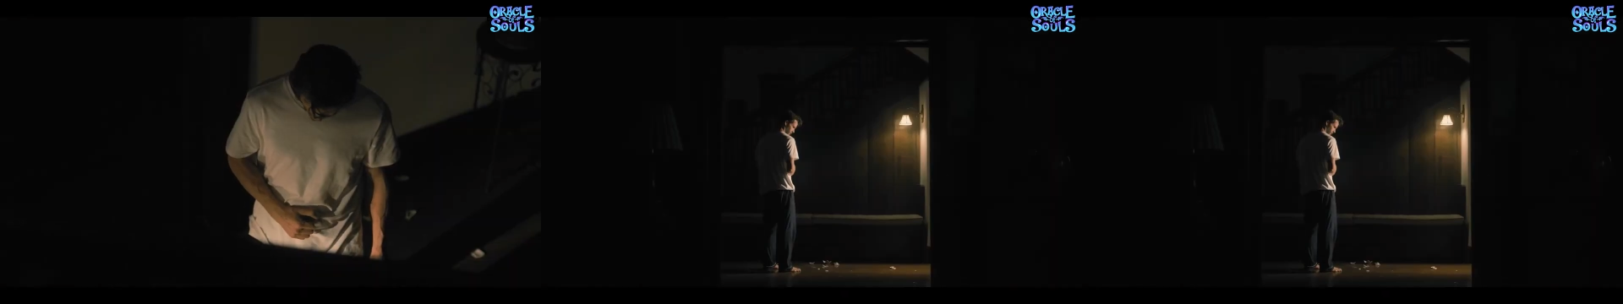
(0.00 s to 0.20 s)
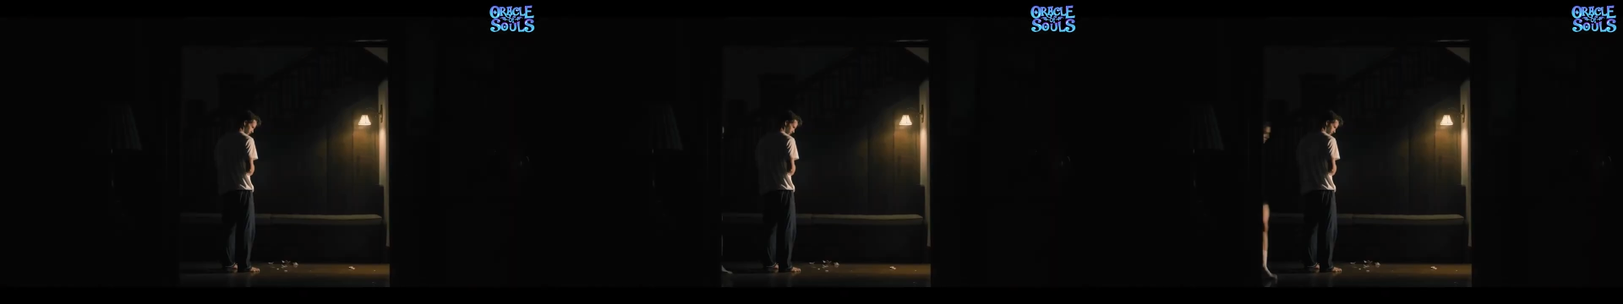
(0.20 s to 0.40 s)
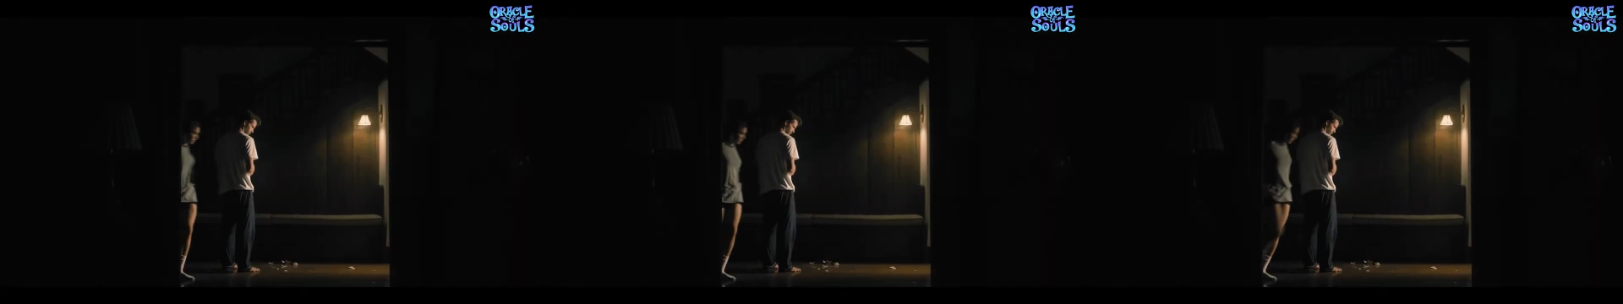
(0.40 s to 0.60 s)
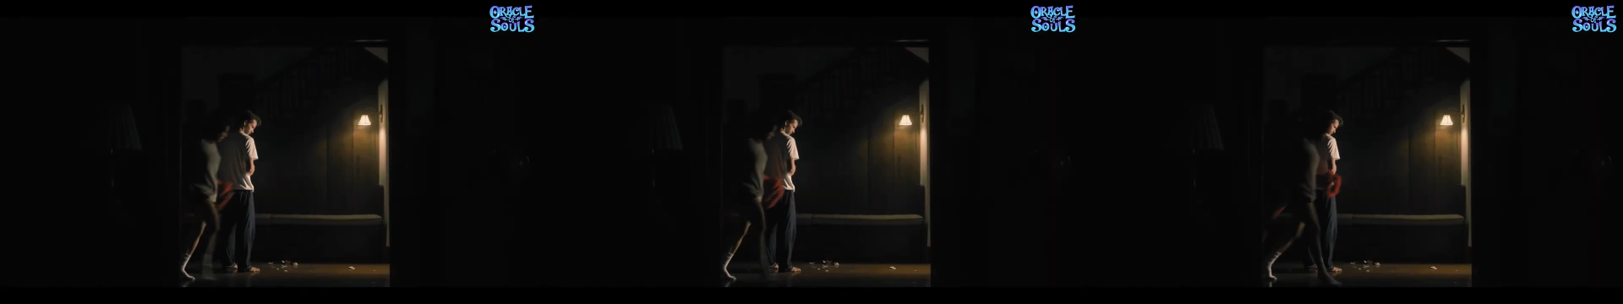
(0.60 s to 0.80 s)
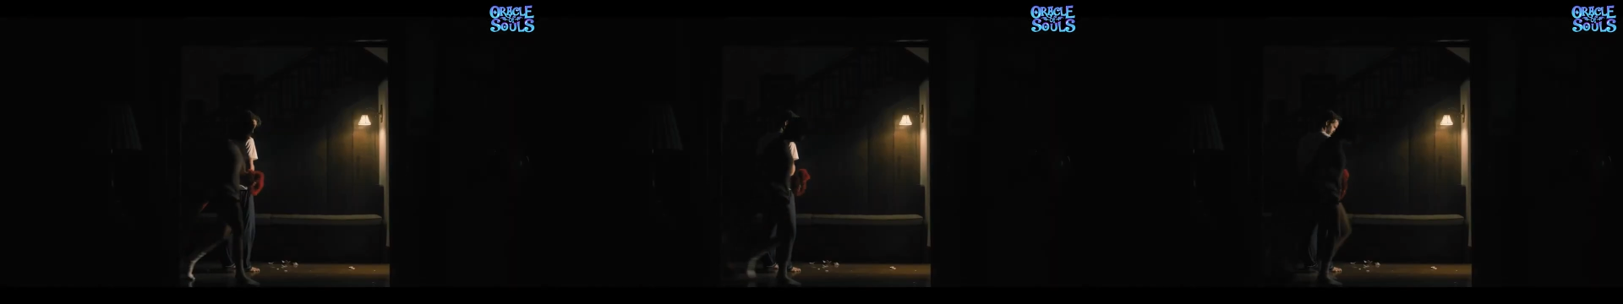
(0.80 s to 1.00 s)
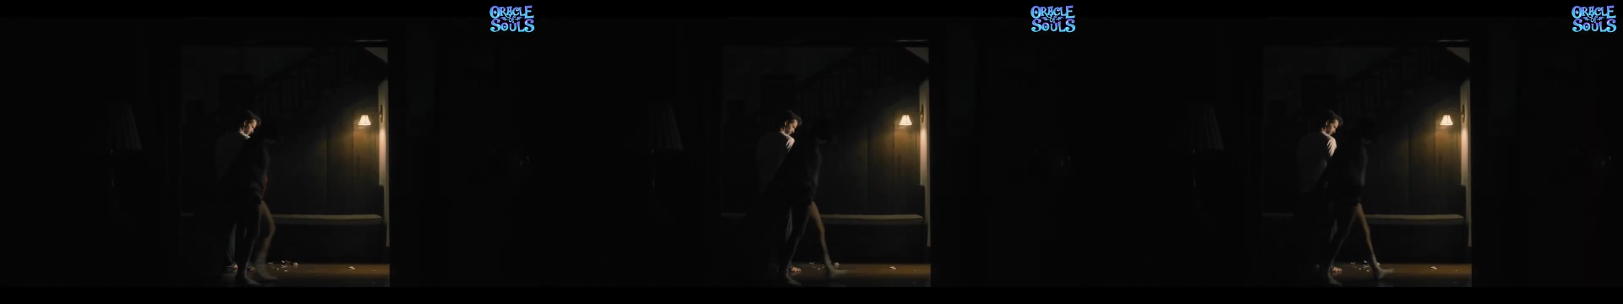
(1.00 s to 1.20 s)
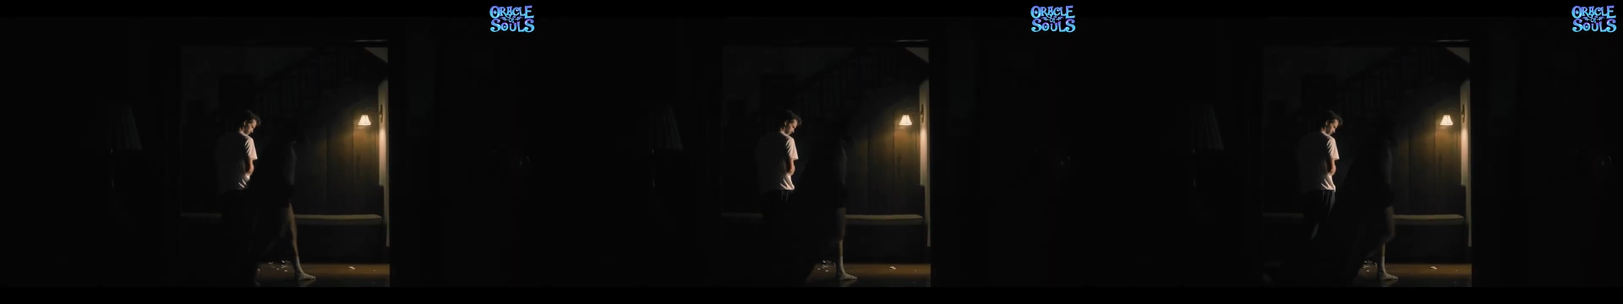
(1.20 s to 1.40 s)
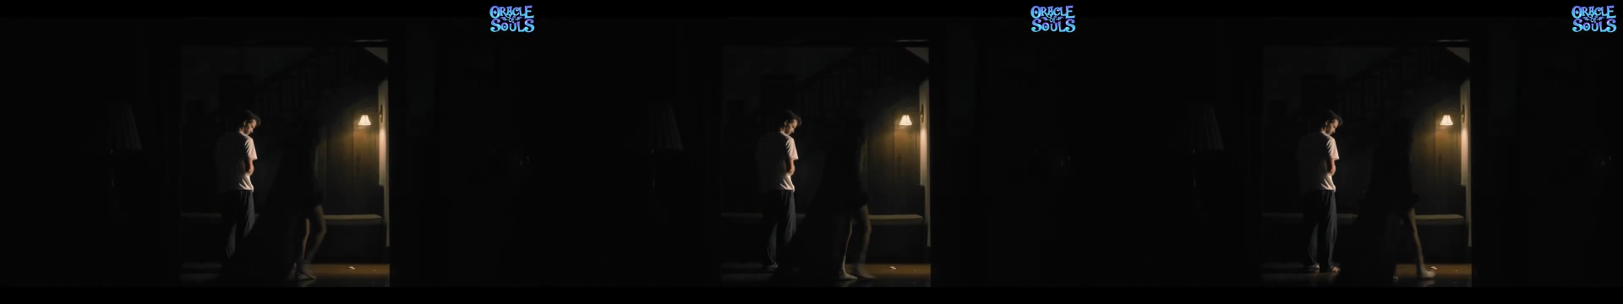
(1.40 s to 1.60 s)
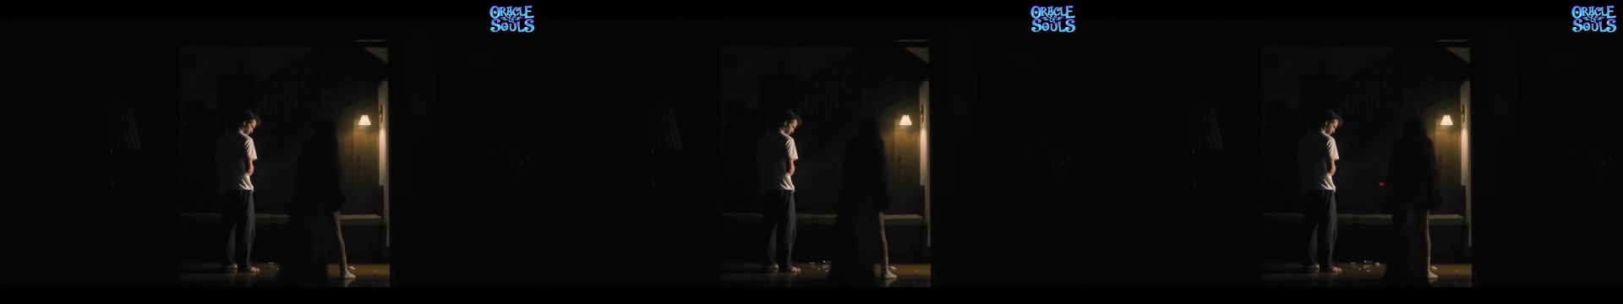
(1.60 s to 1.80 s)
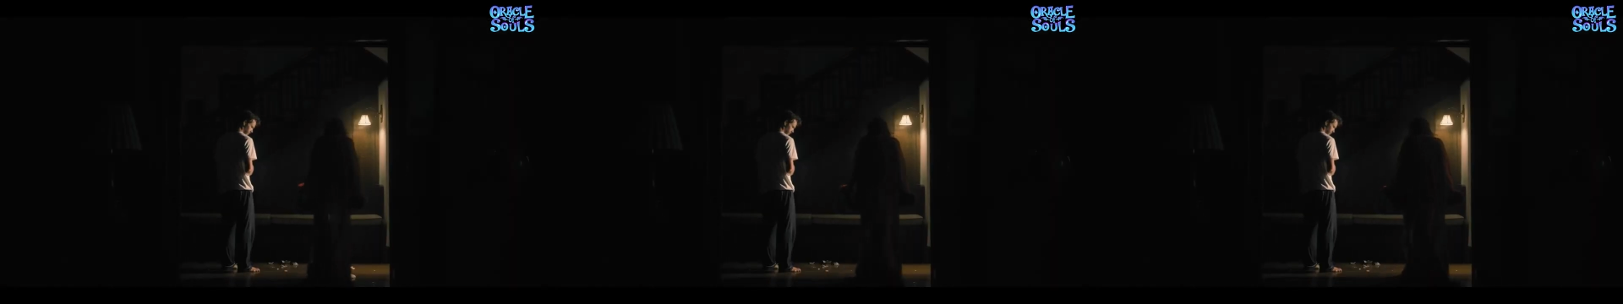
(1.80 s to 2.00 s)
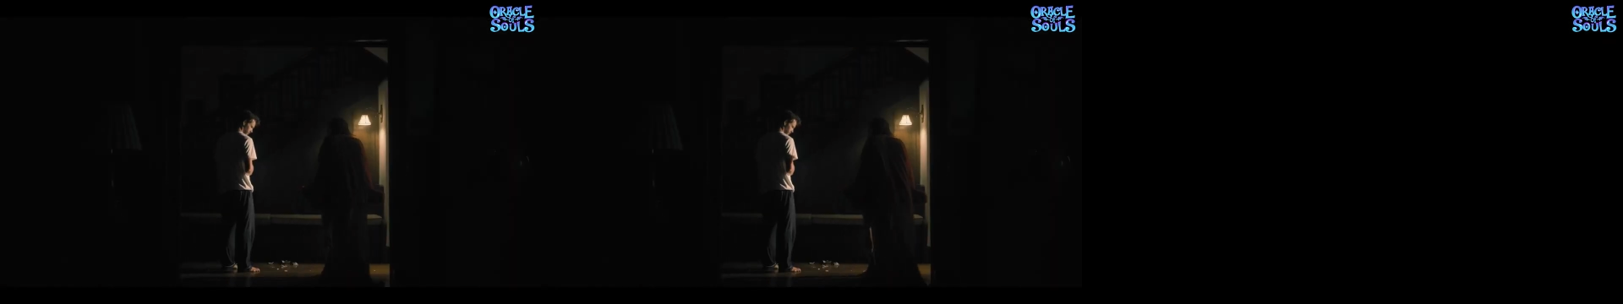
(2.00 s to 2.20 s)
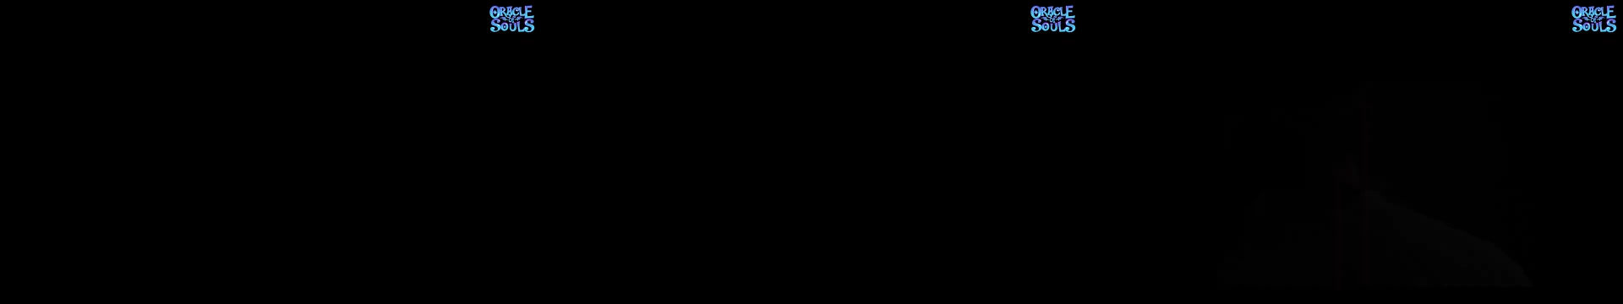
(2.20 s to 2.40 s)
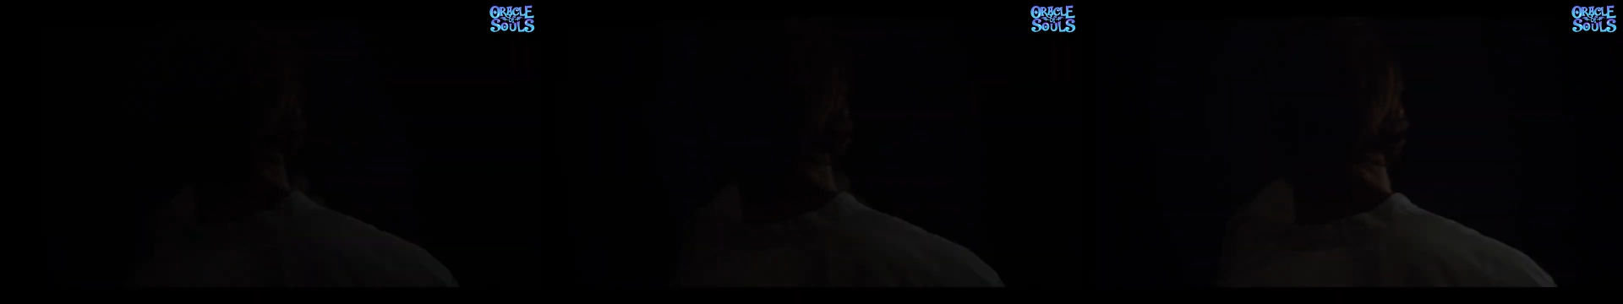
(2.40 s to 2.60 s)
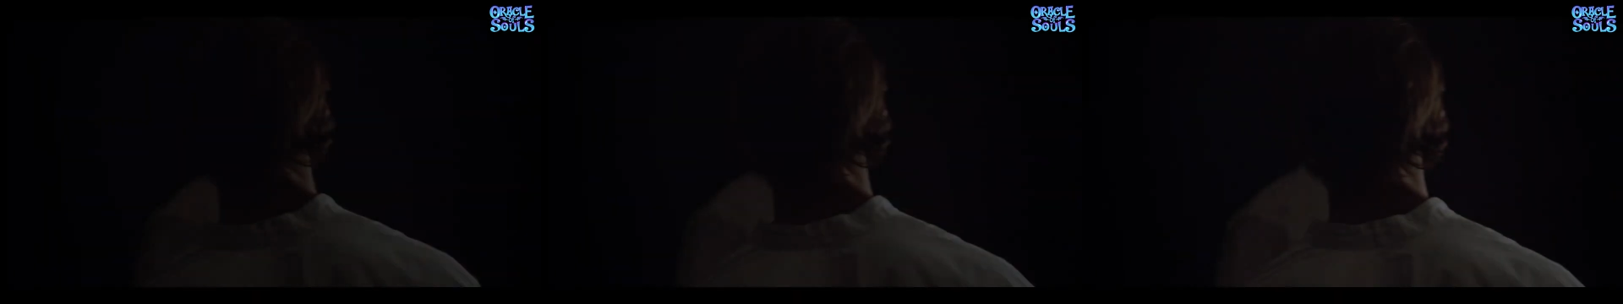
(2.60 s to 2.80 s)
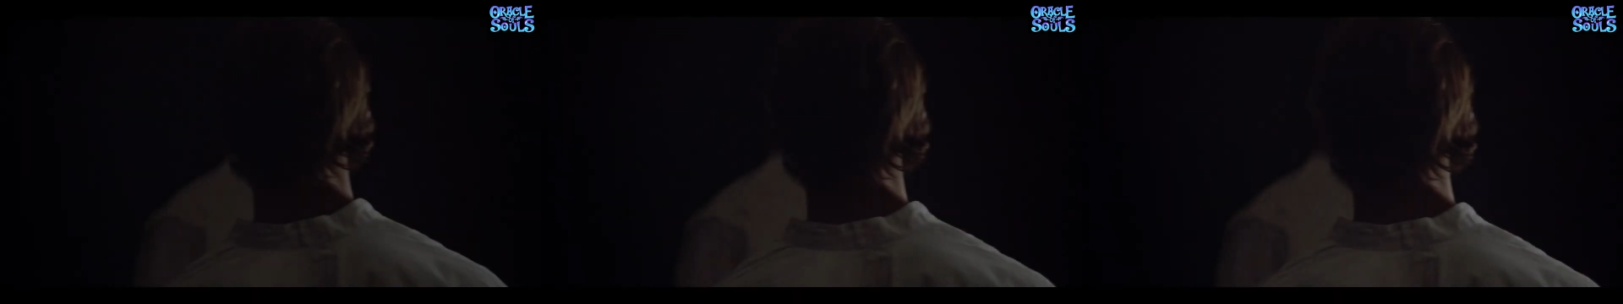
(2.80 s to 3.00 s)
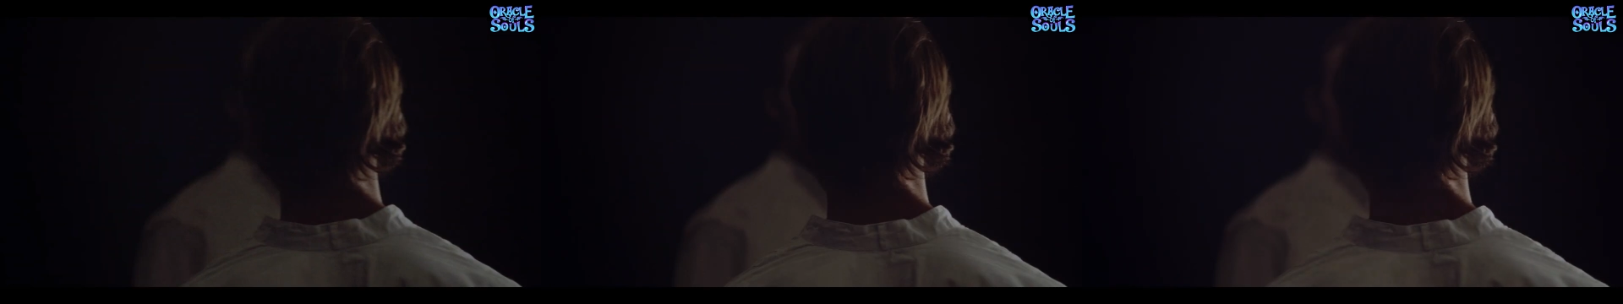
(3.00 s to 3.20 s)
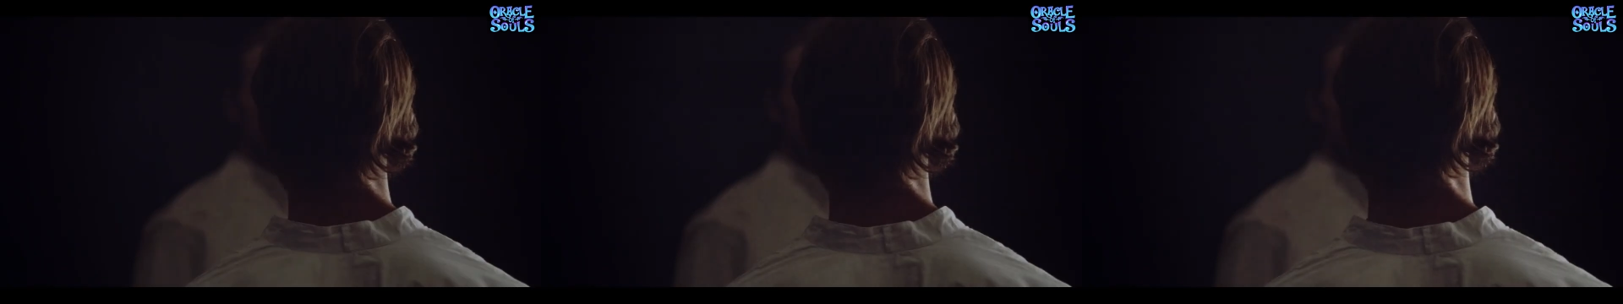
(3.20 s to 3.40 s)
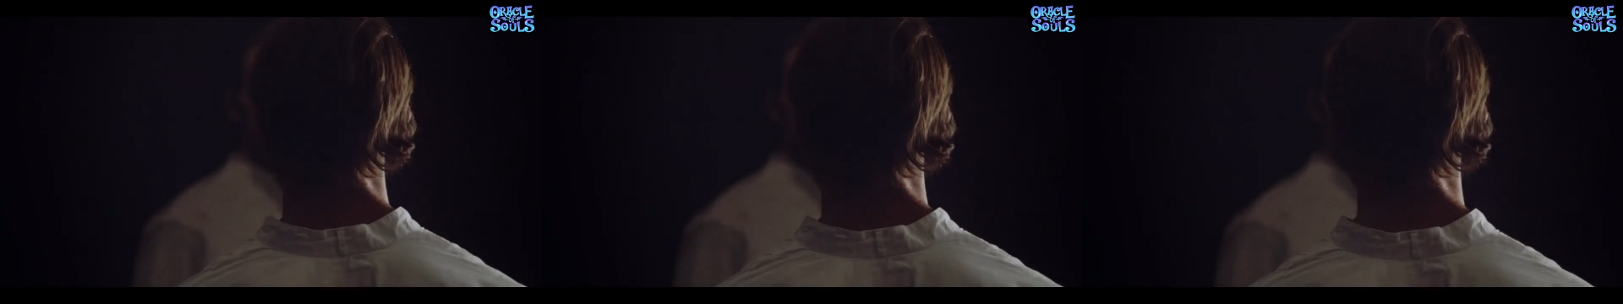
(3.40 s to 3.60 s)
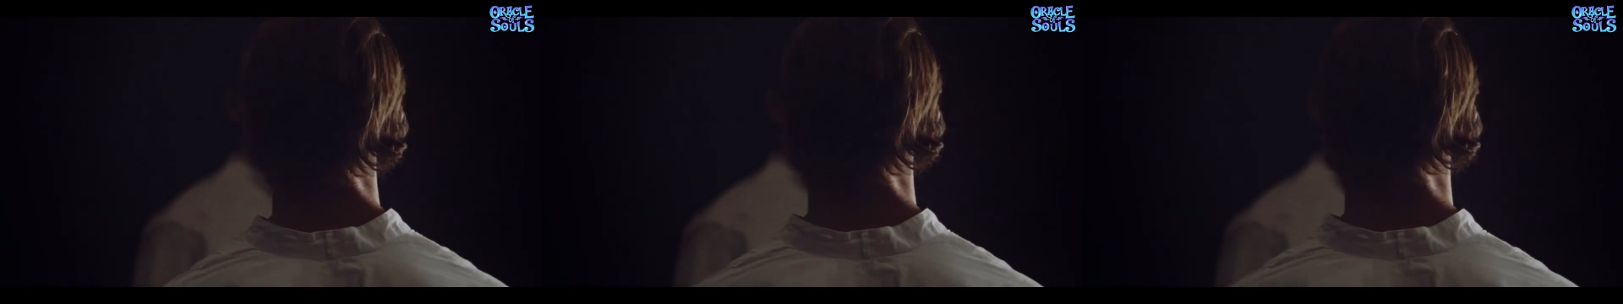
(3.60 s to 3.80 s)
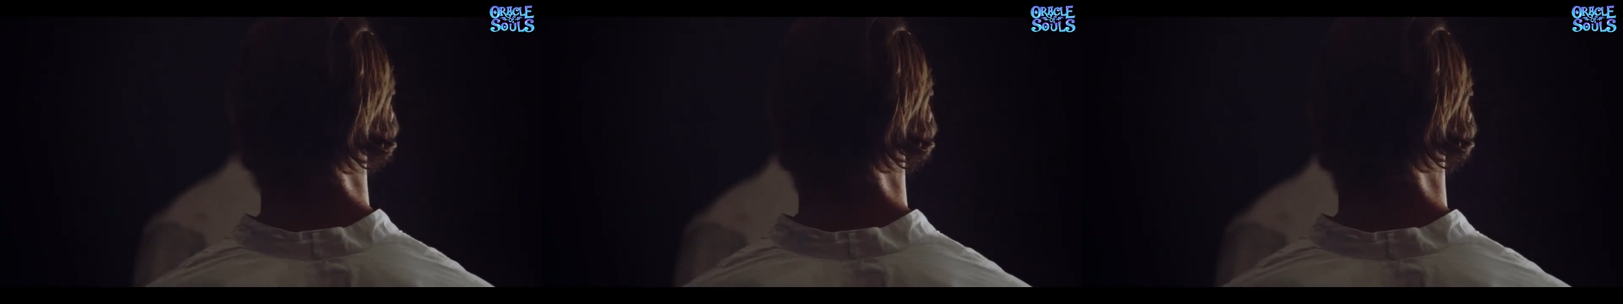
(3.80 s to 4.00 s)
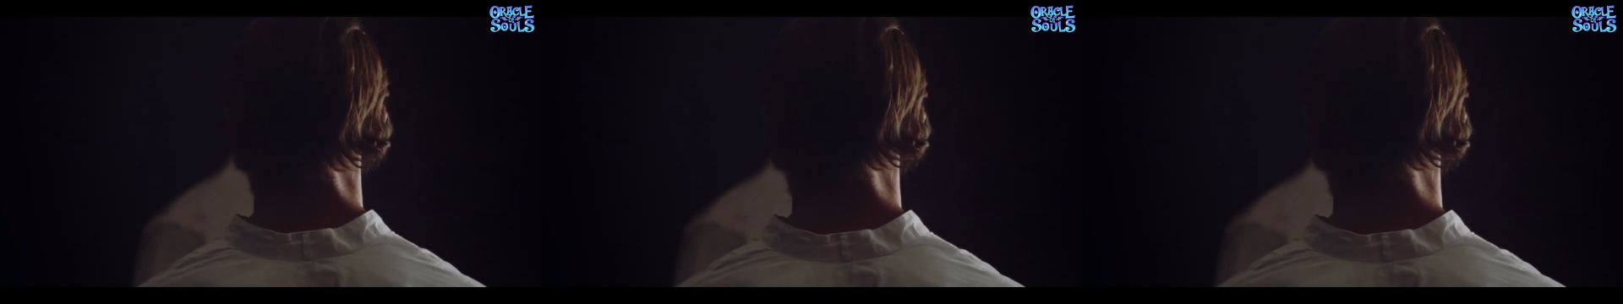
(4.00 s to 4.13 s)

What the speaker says: No face is visible, so there are no lips to read.